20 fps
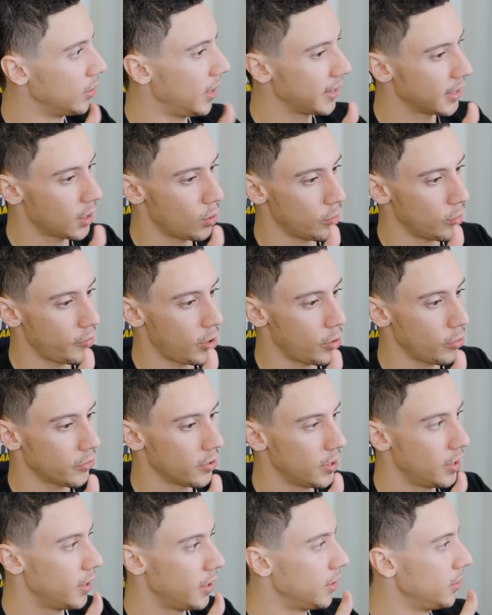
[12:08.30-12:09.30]
let go of
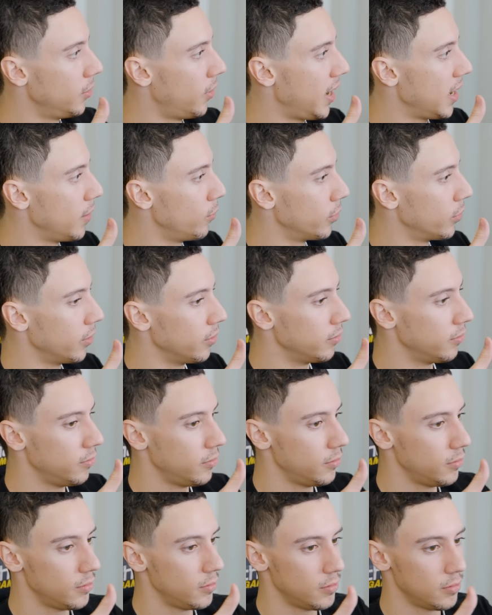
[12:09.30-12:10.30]
alt, your aim will go,
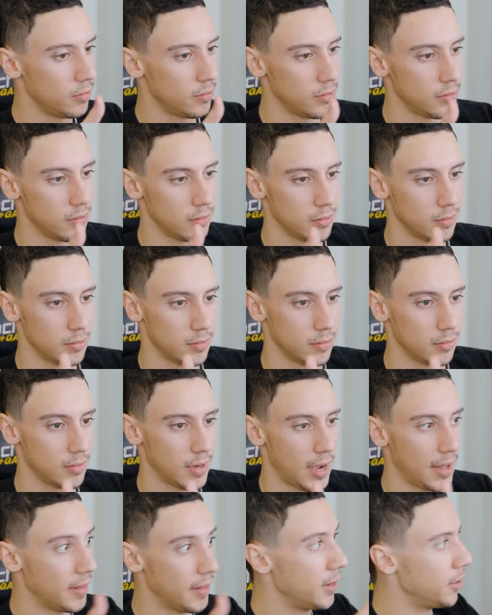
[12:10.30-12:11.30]

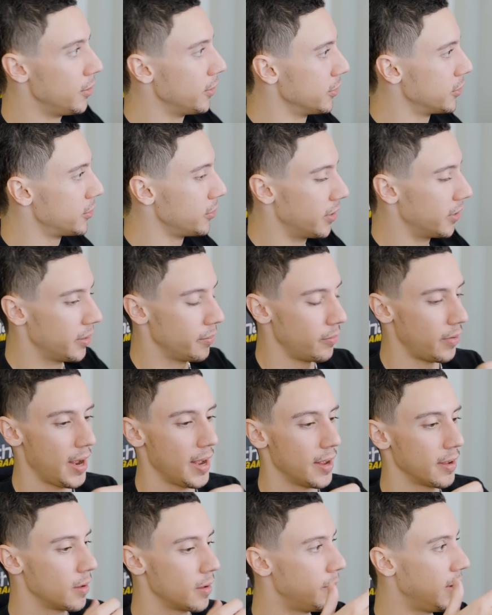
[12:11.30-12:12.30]
and then you can shoot at them,
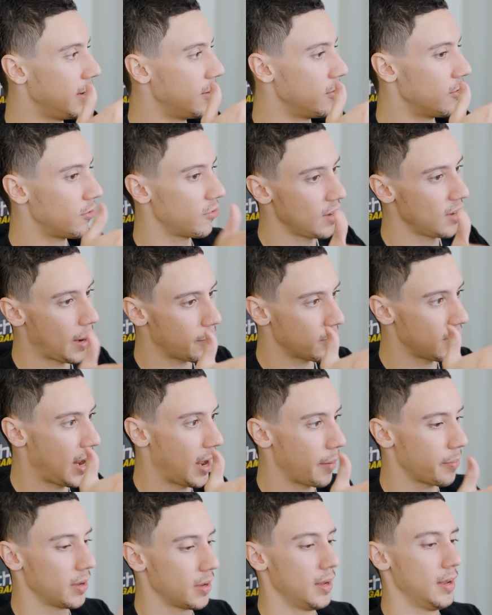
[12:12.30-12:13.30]
right? Compared to just snap,
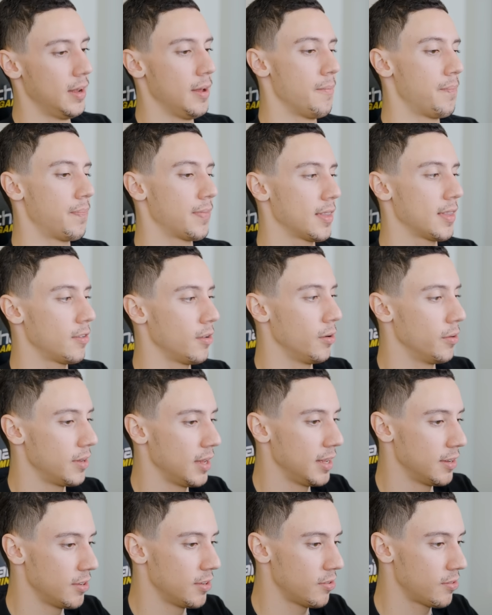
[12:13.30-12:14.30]
snap. So
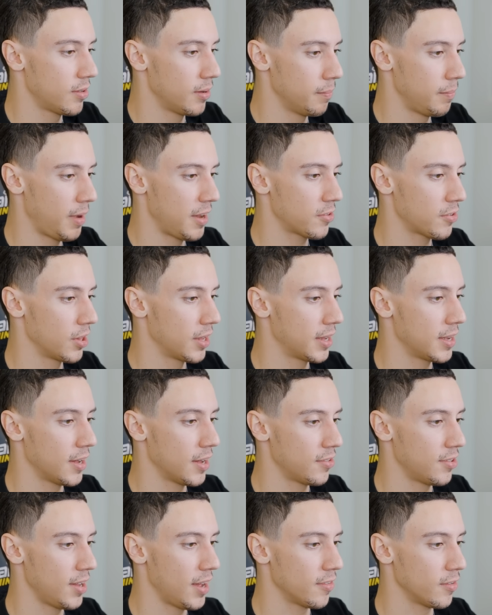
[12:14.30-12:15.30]
it just basically
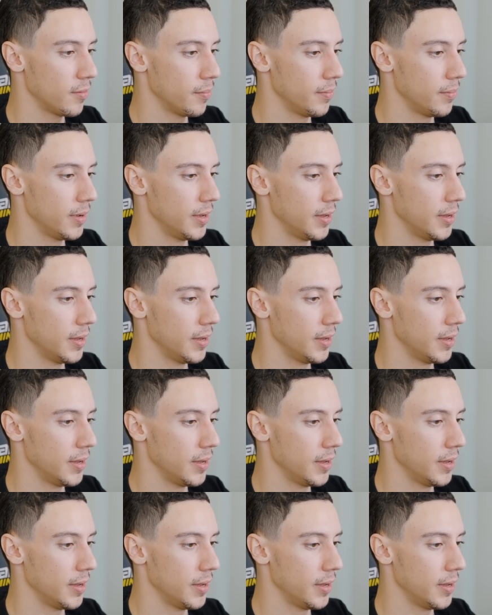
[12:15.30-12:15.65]
cuts out some